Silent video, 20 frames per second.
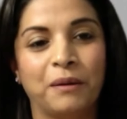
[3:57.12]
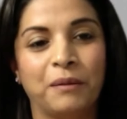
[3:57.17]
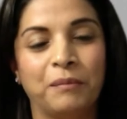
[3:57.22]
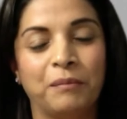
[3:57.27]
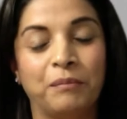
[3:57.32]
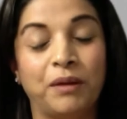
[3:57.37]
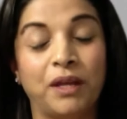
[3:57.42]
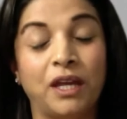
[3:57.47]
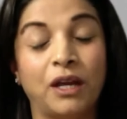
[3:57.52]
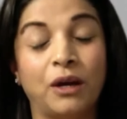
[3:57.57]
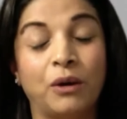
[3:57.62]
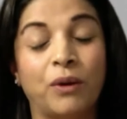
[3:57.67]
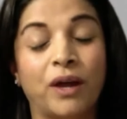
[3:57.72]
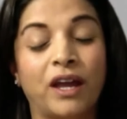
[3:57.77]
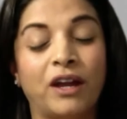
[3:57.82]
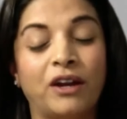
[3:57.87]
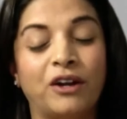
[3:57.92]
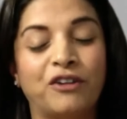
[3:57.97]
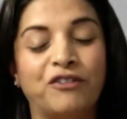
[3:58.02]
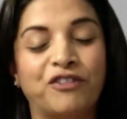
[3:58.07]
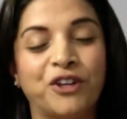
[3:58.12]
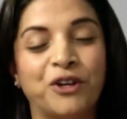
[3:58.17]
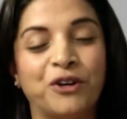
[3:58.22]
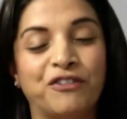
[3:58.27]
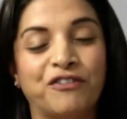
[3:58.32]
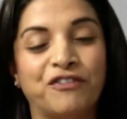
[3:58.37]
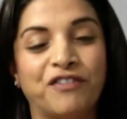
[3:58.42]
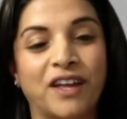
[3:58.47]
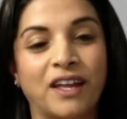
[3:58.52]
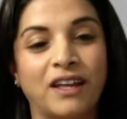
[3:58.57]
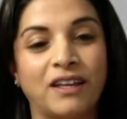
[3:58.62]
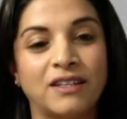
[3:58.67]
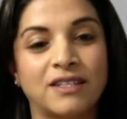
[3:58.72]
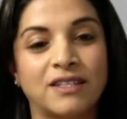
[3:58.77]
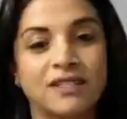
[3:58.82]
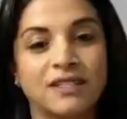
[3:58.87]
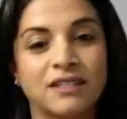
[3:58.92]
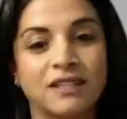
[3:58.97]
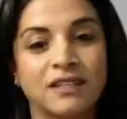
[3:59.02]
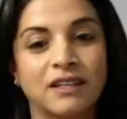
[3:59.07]
Be aware of your
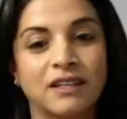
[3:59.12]
face